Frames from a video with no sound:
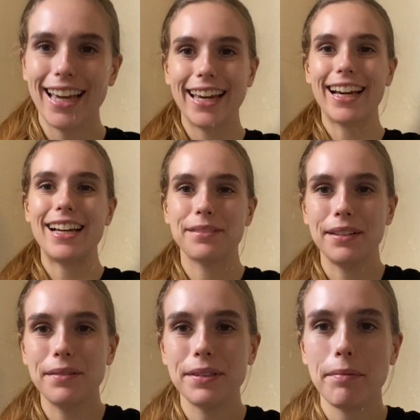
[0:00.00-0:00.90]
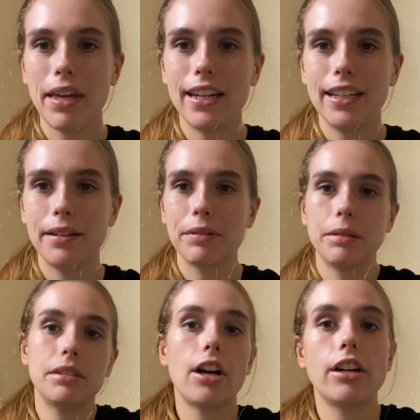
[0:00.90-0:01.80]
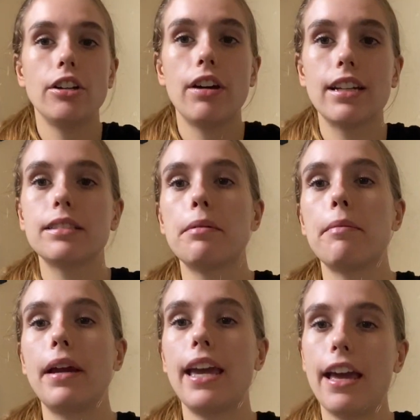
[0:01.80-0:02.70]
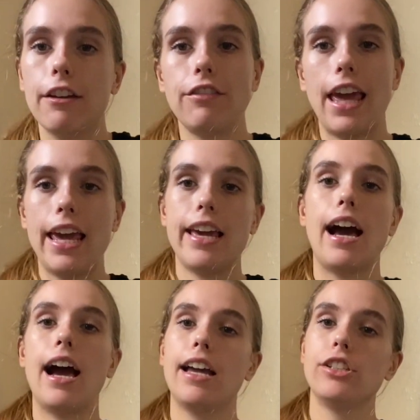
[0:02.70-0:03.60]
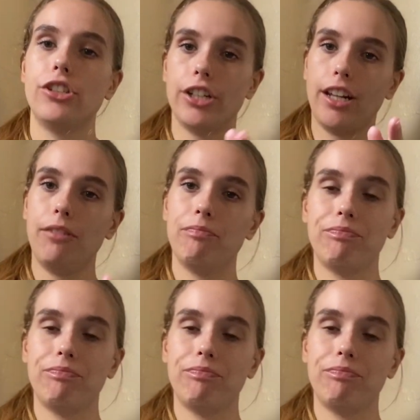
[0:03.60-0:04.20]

Hey guys, my name is Amanda and I'm going to be talking to you guys about my FAI journey.